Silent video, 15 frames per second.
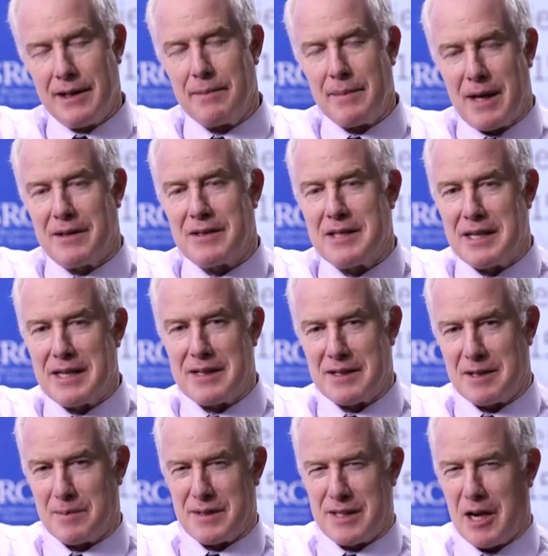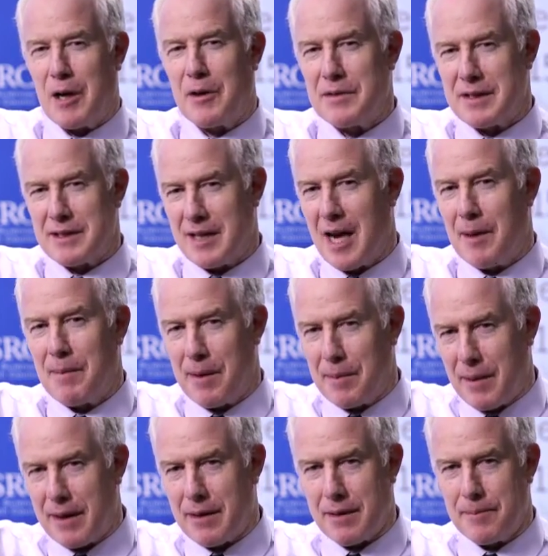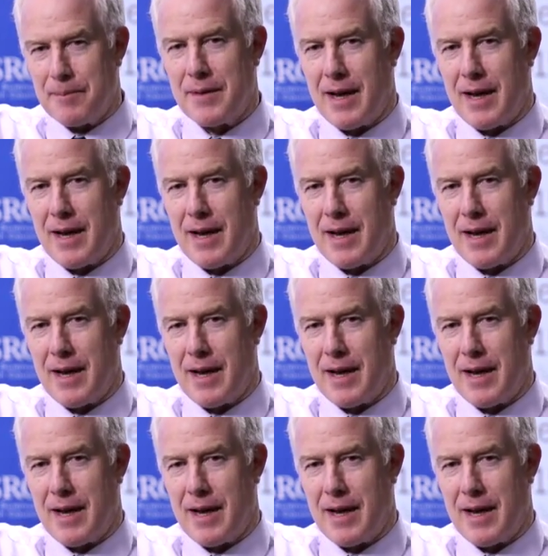Palestinians themselves had come up with.